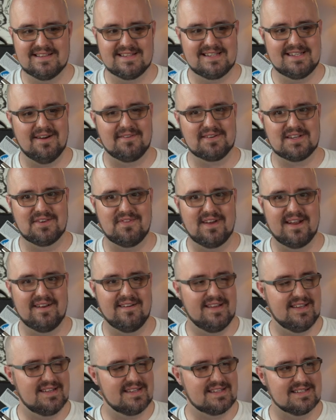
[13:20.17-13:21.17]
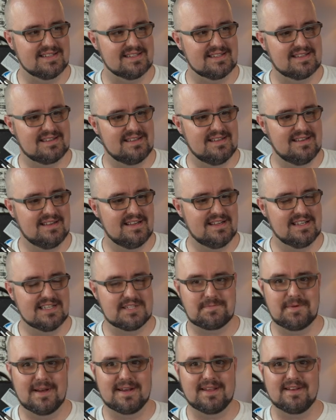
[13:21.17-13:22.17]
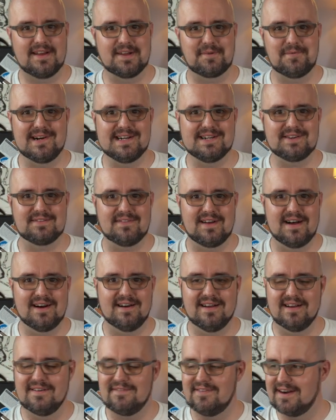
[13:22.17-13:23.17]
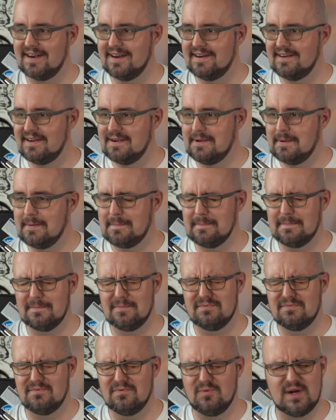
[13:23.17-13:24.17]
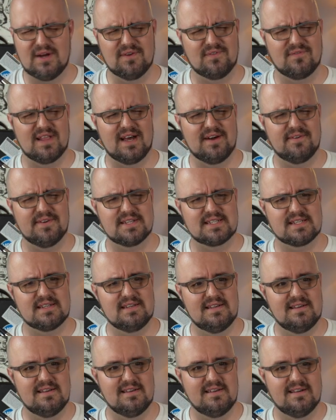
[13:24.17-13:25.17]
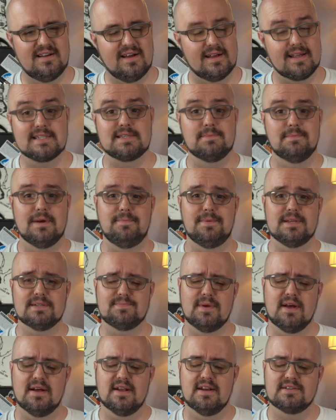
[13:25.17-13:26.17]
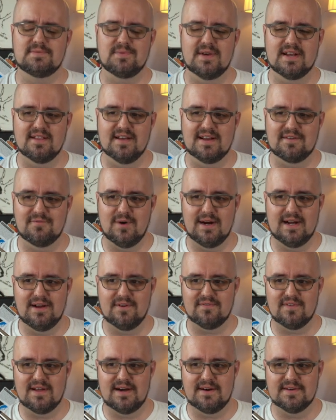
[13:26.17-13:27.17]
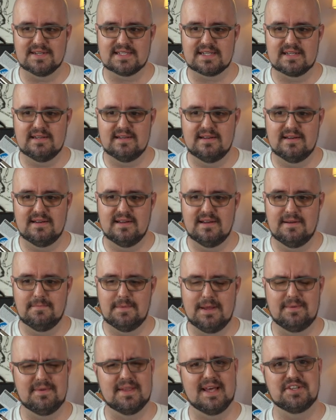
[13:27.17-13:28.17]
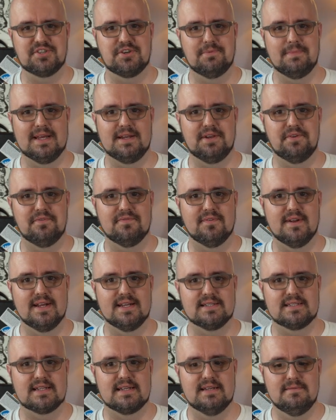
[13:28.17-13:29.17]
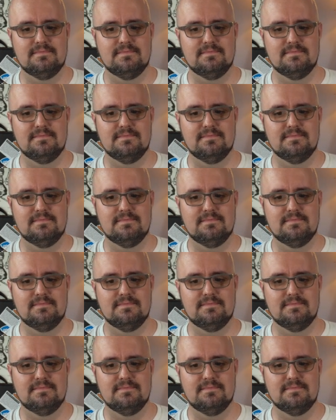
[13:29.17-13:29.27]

Delta variant is spreading like wildfire. Wildflowers? I guess it might be spreading like wildflowers. Maybe that should be a new phrase.